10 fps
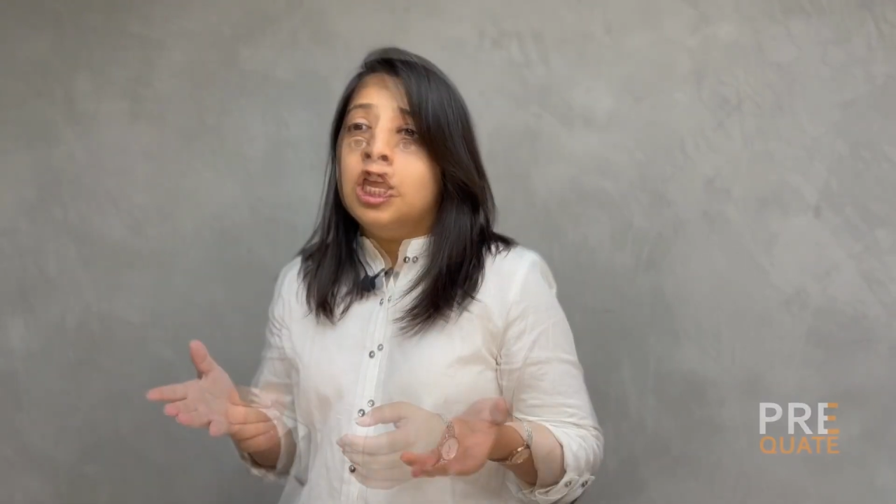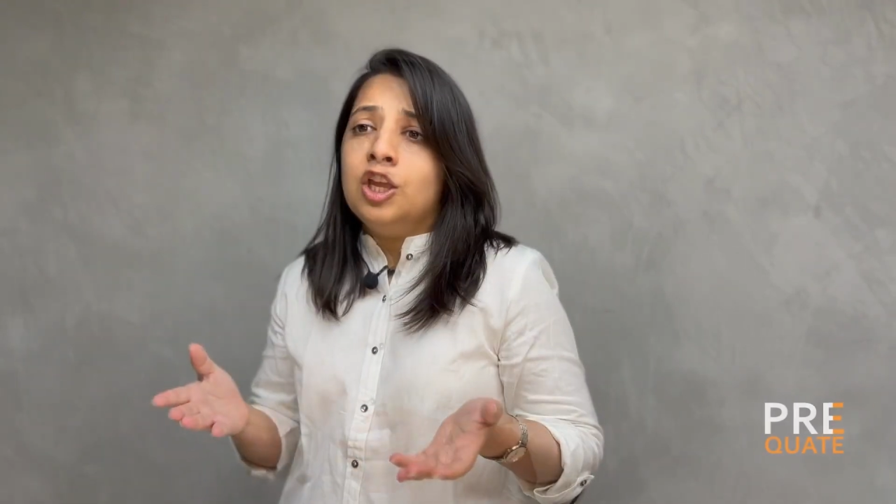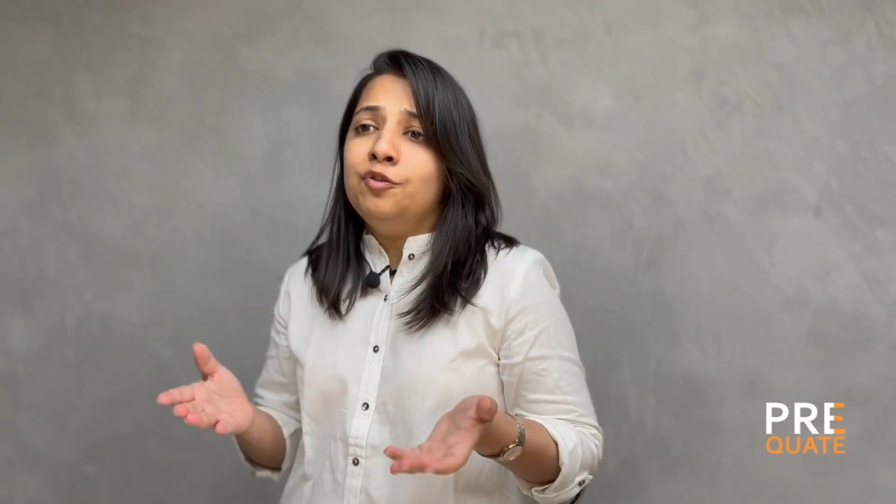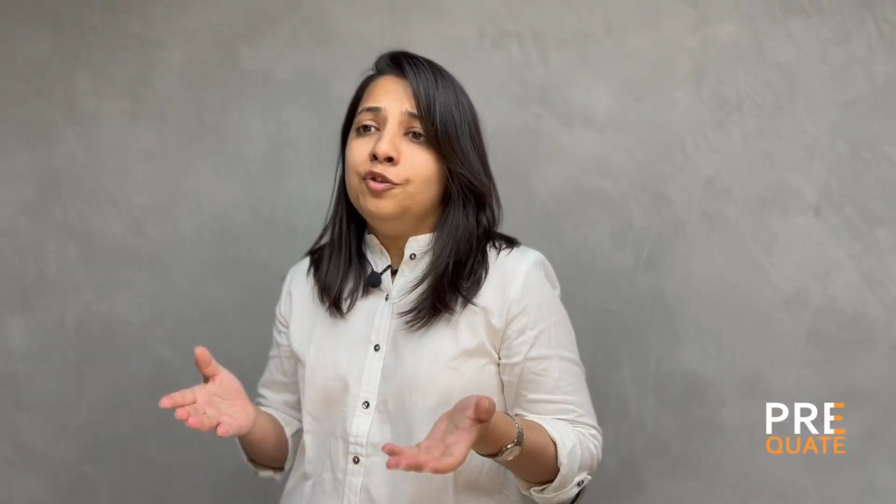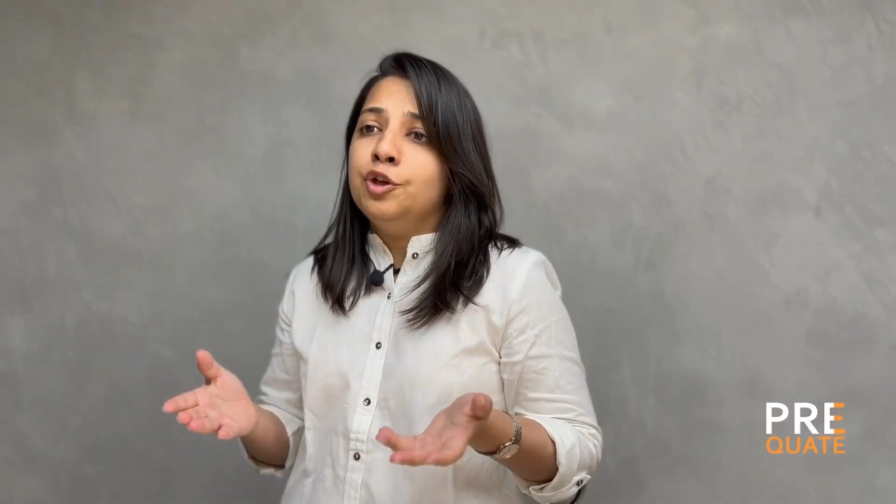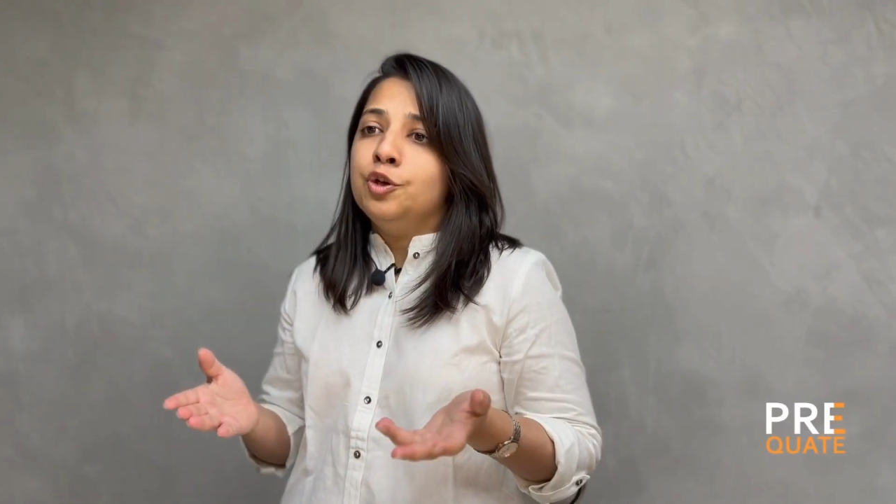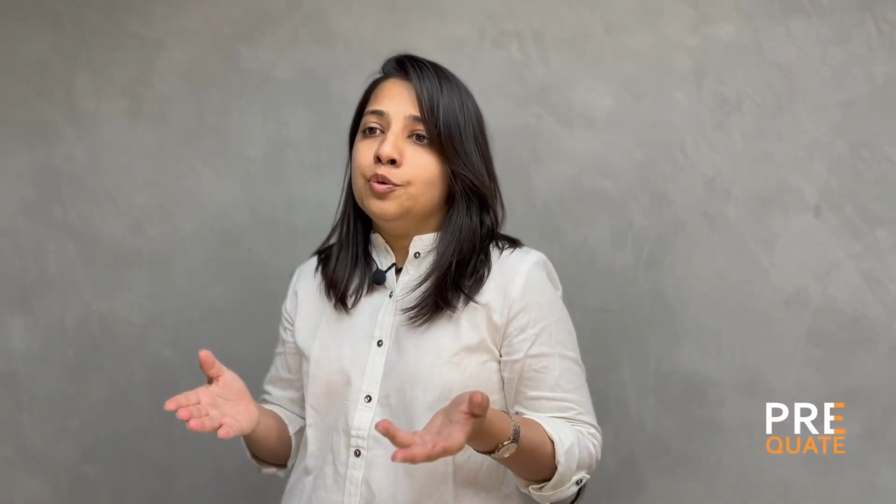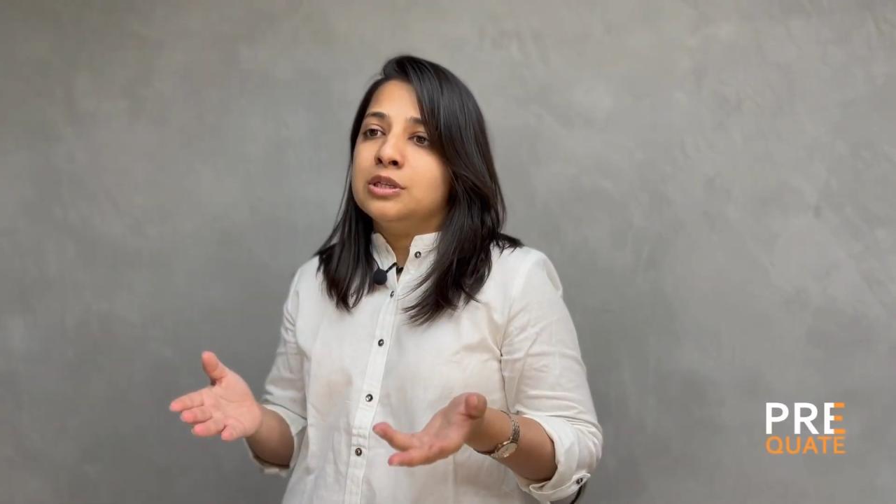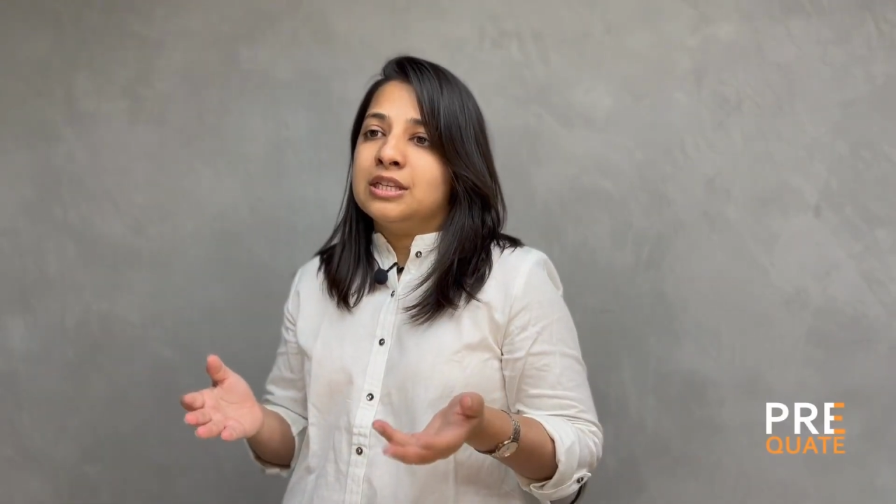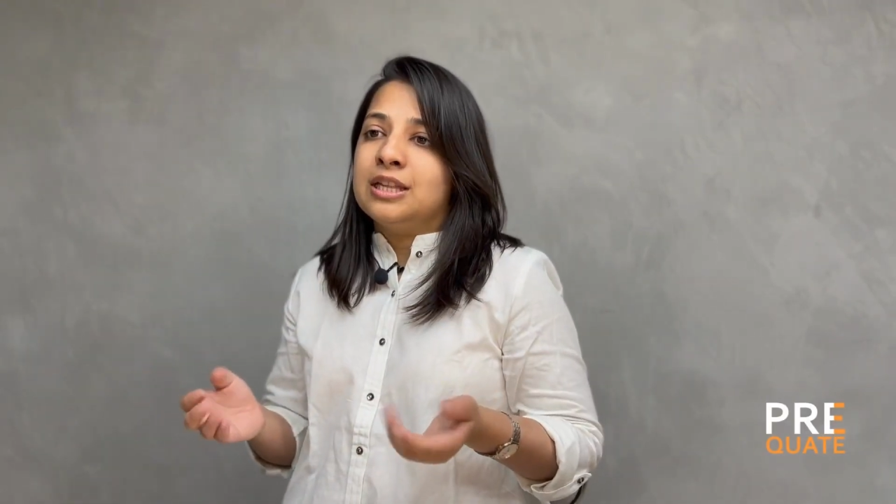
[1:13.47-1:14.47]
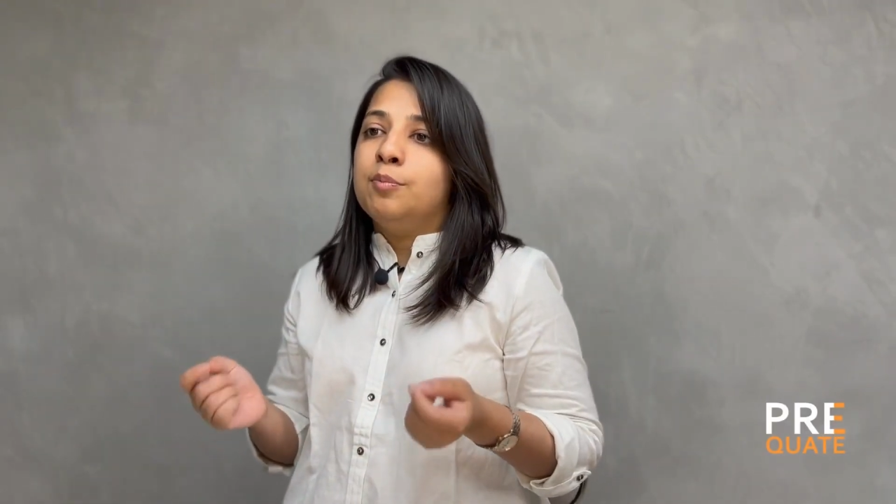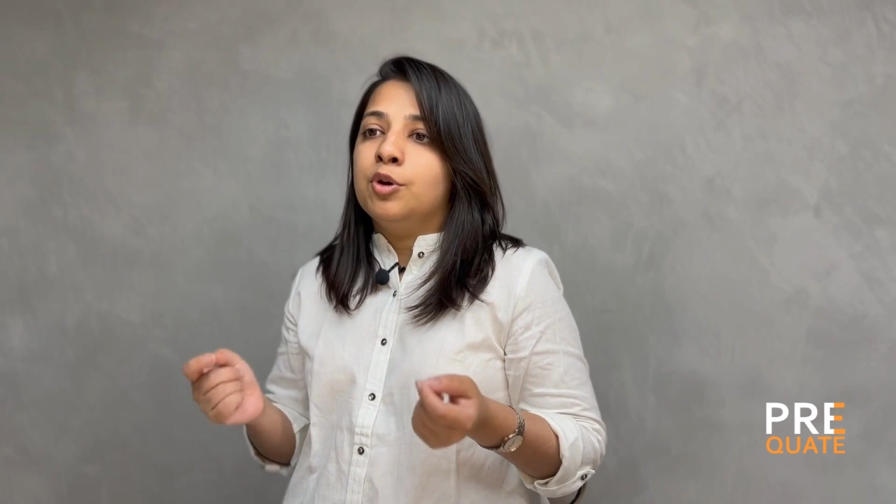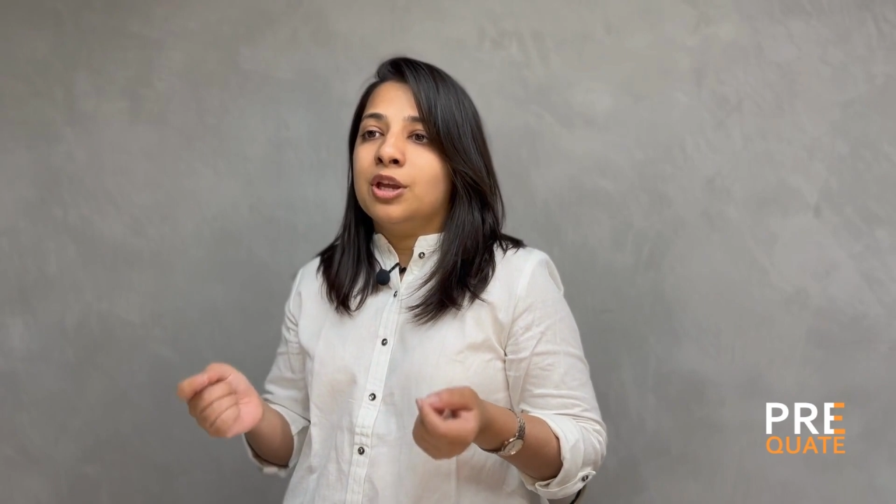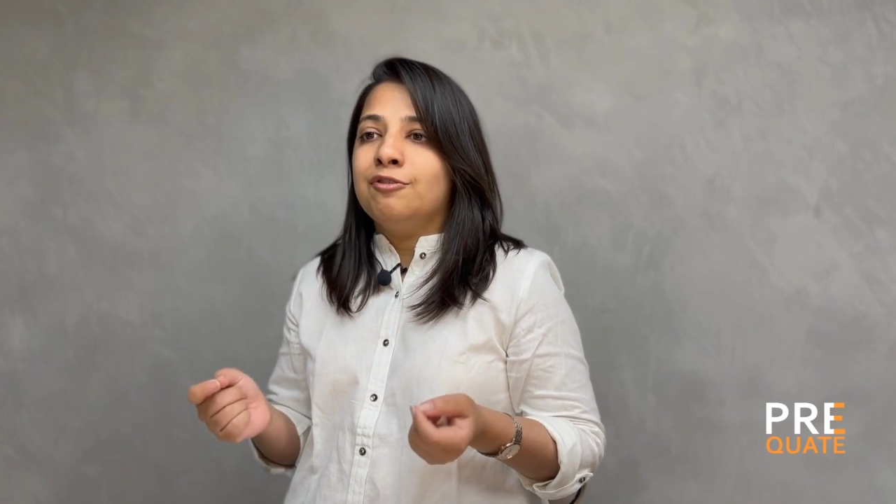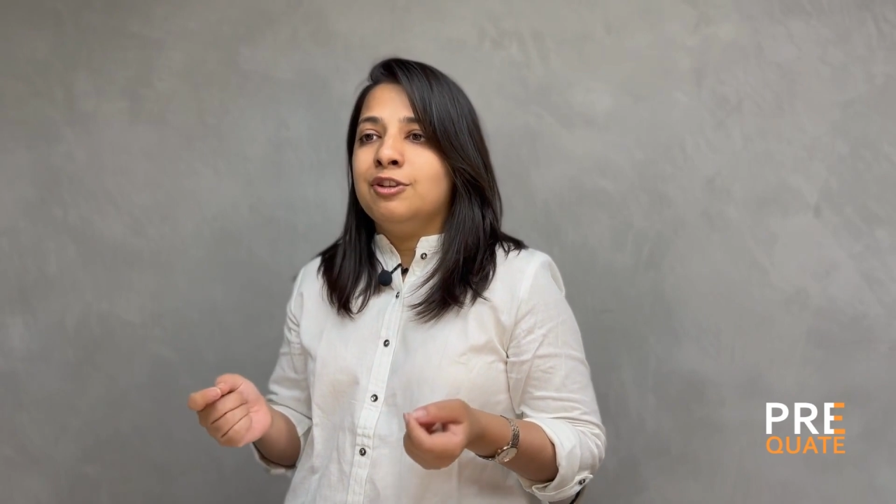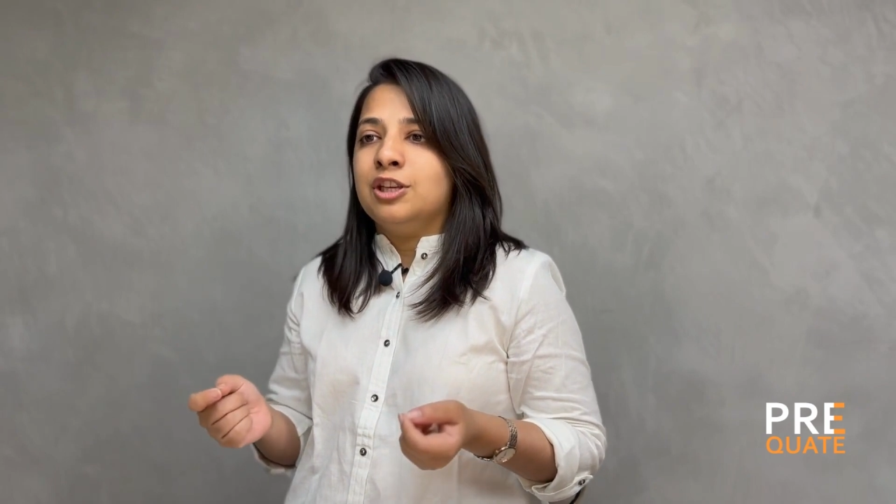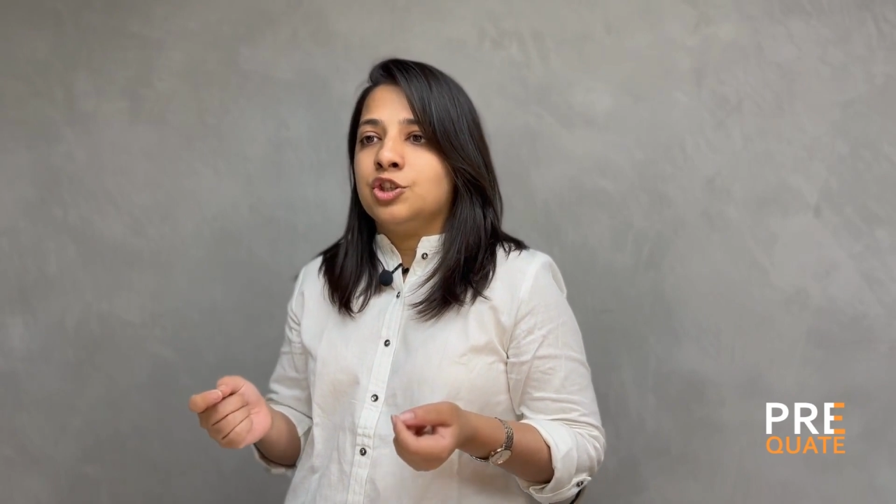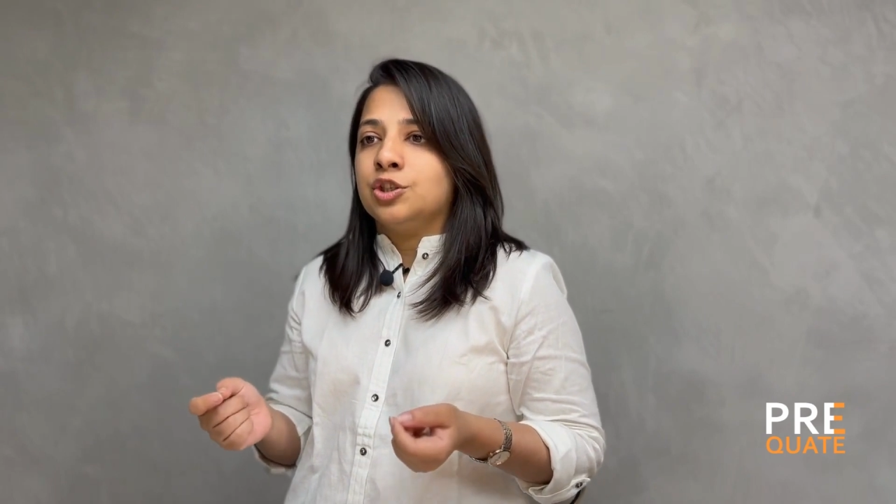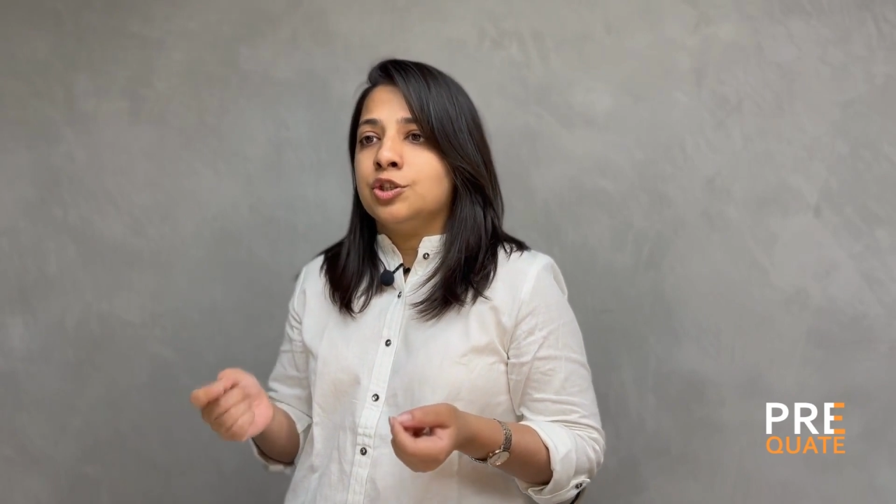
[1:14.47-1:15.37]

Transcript: If you're using their booking feature